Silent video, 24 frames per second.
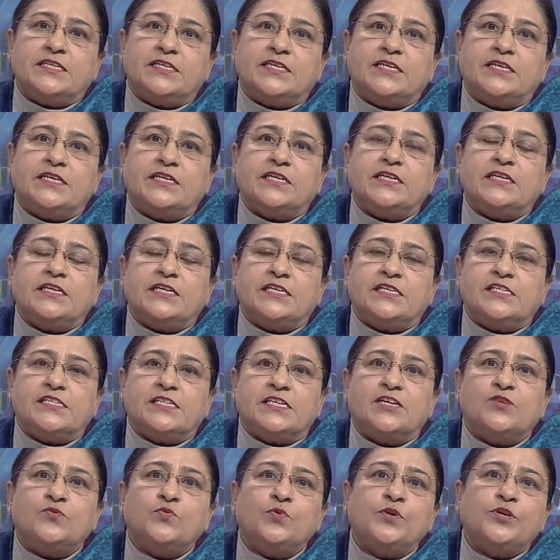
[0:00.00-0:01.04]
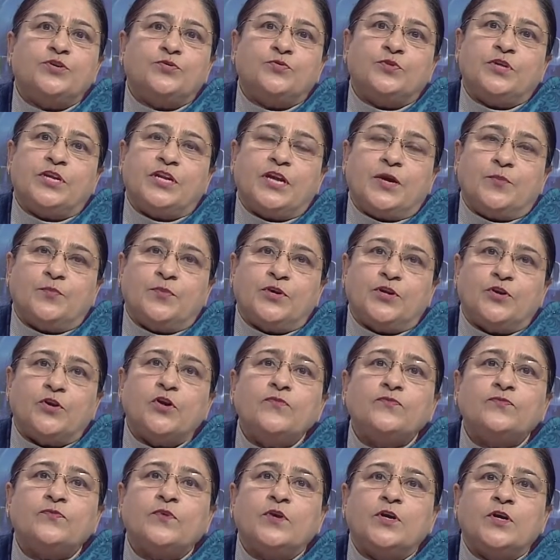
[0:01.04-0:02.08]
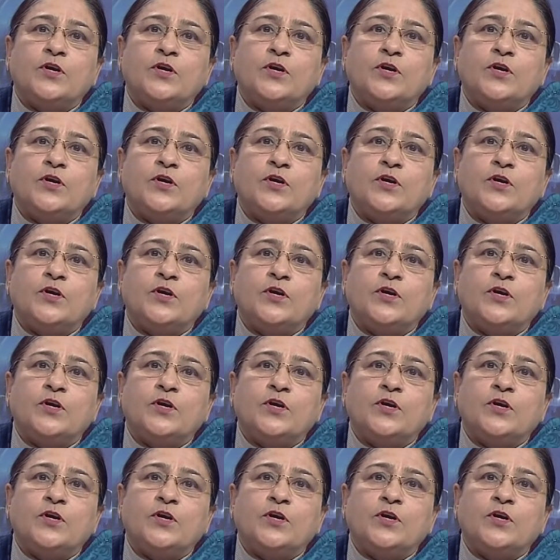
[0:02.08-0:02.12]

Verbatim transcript: DNA is equal to the number of